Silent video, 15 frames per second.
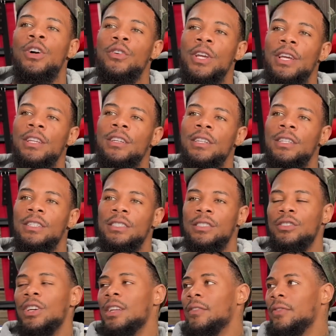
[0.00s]
Okay, look at this. You
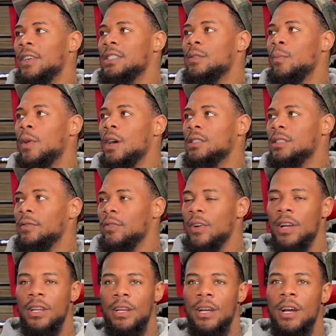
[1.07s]
got the face of boxing
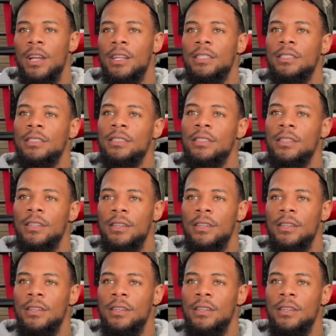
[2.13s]
fighting a guy that's